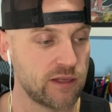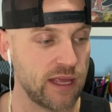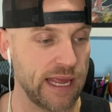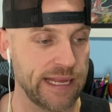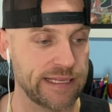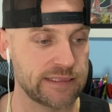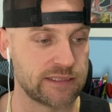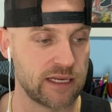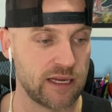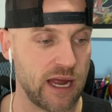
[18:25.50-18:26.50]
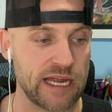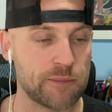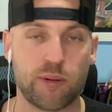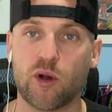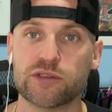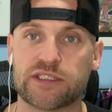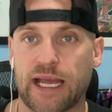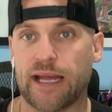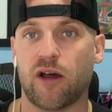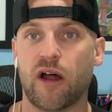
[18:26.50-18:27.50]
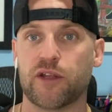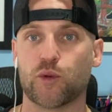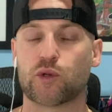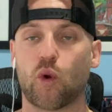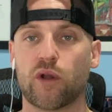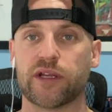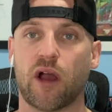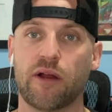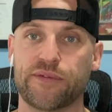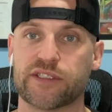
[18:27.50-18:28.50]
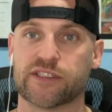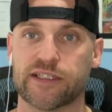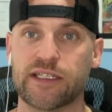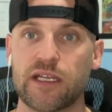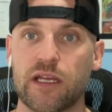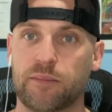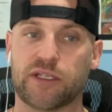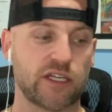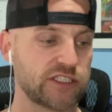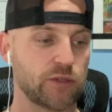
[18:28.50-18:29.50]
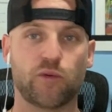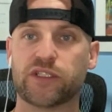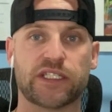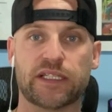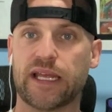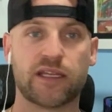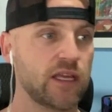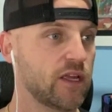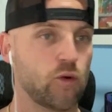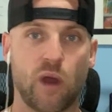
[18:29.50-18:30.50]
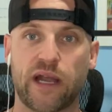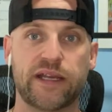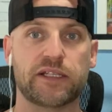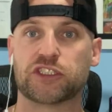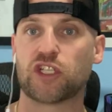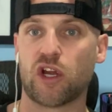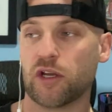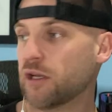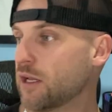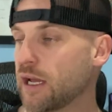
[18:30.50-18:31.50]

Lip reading: opposed that audio recording, obviously, because it wasn't like, well, how did it start?